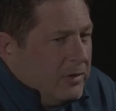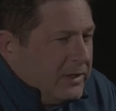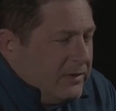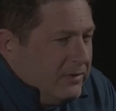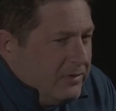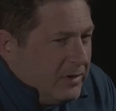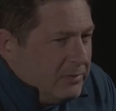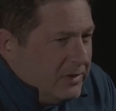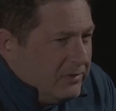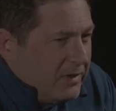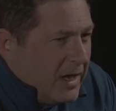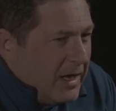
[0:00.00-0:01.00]
you know, like the
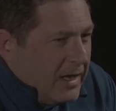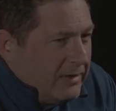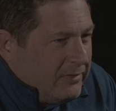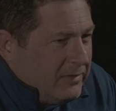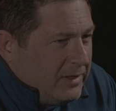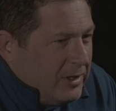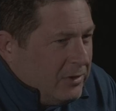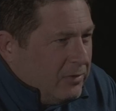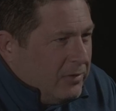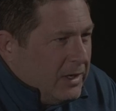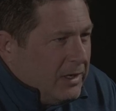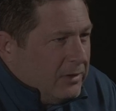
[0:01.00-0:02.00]
Dummies Guide to the
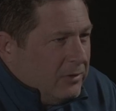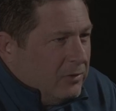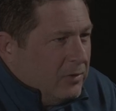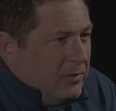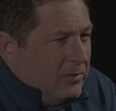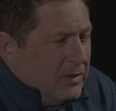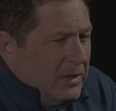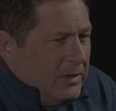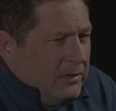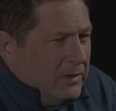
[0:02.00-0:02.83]
Internet, you know, mm-hmm.